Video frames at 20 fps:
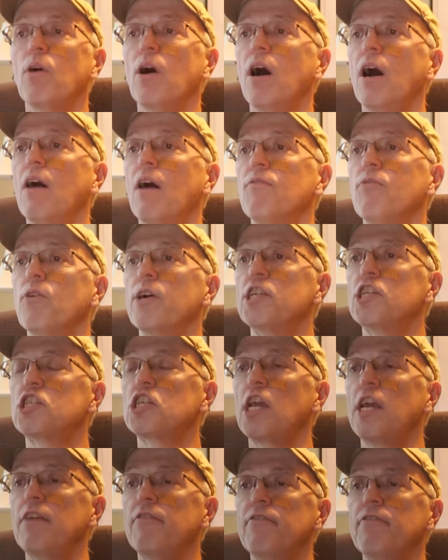avoid
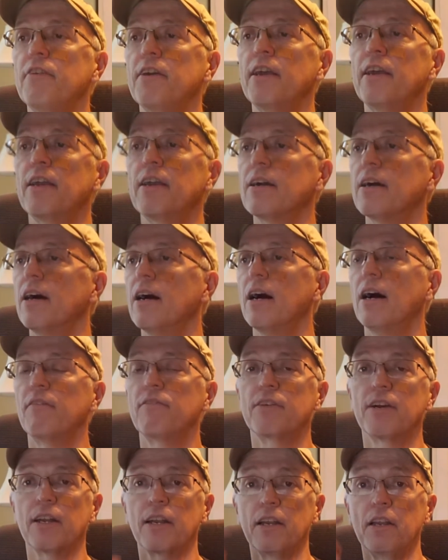chafing.
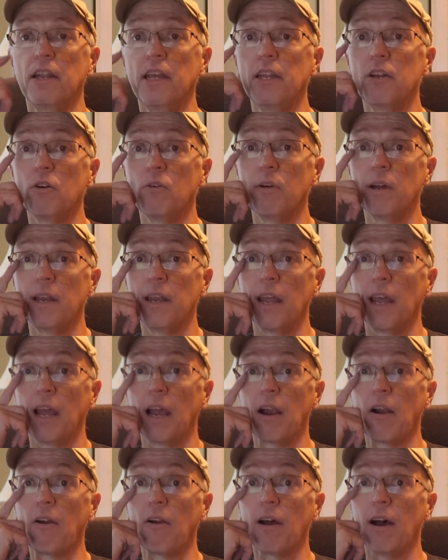I've got a needle in
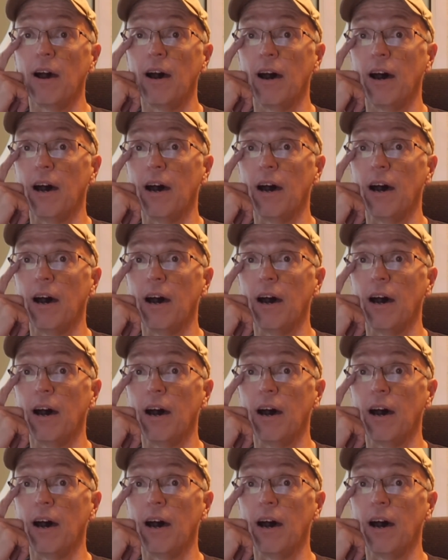there